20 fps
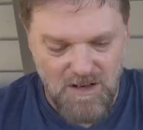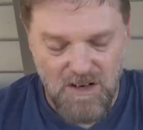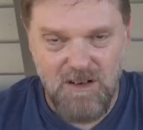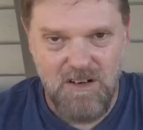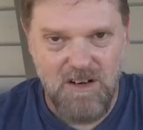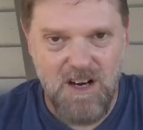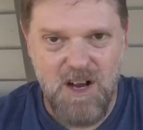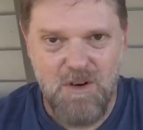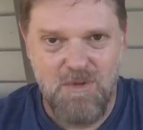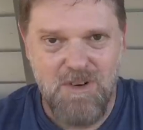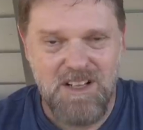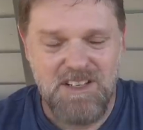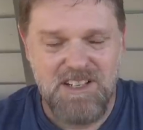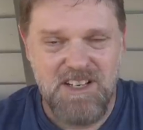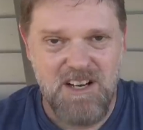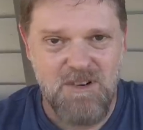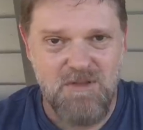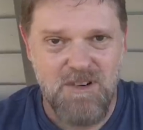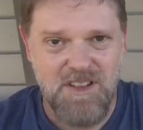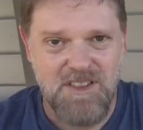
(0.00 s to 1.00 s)
Alright, well I'll
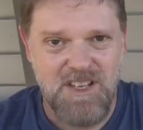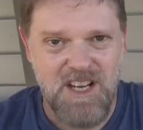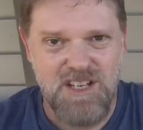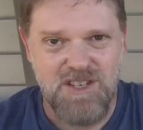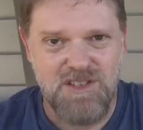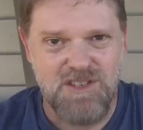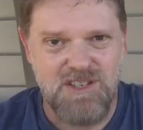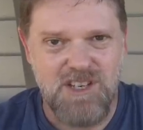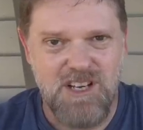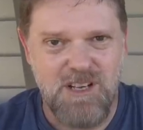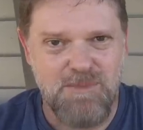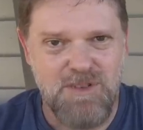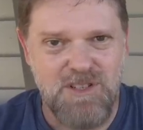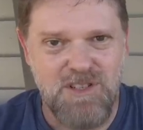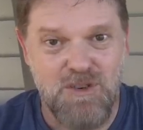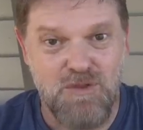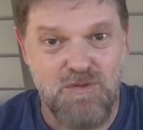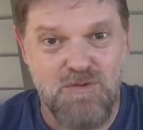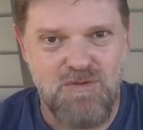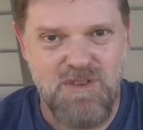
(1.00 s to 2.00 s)
tell you what, those chips
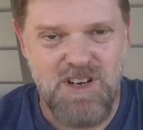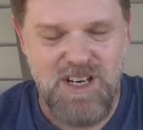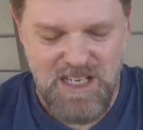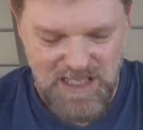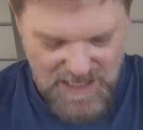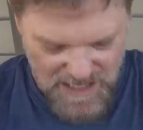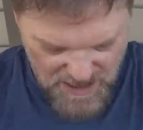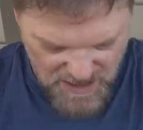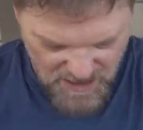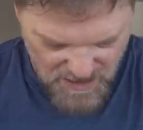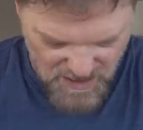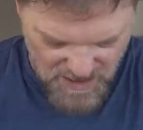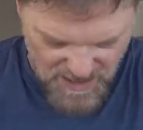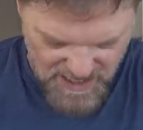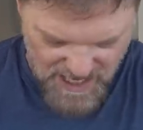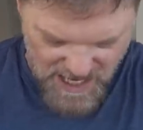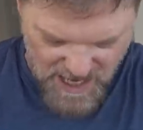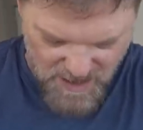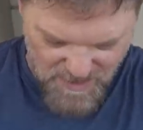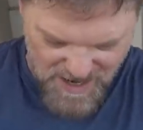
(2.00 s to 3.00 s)
look really good.
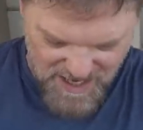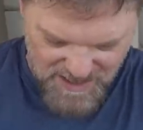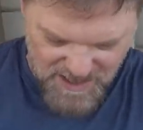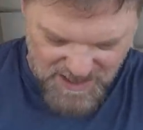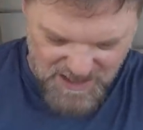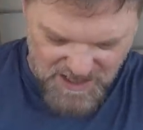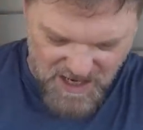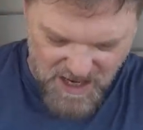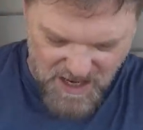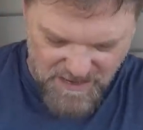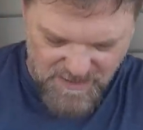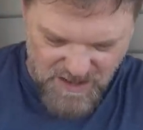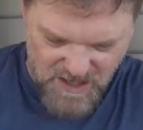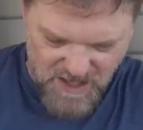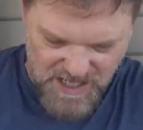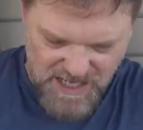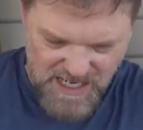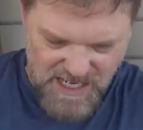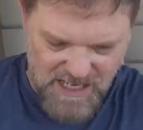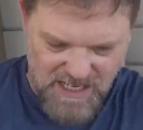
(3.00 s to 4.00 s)
I can't wait to dive
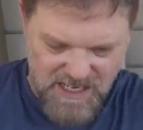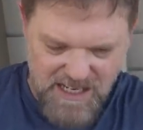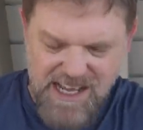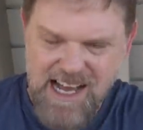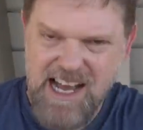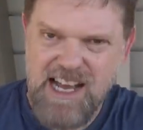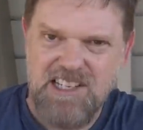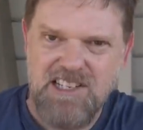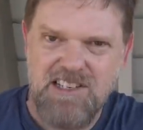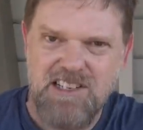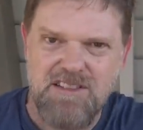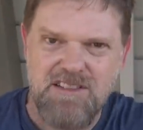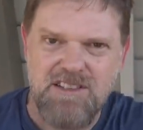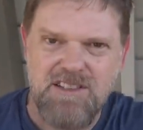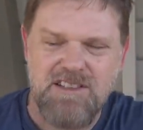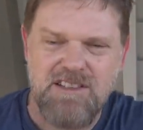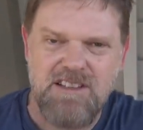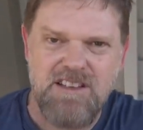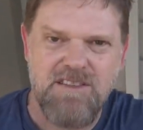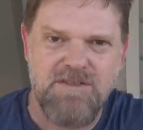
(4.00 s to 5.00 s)
on in. He asked
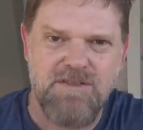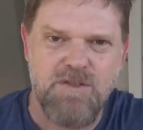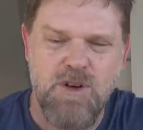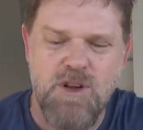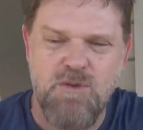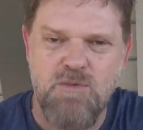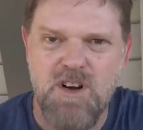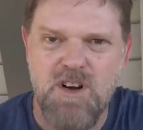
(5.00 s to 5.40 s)
us if we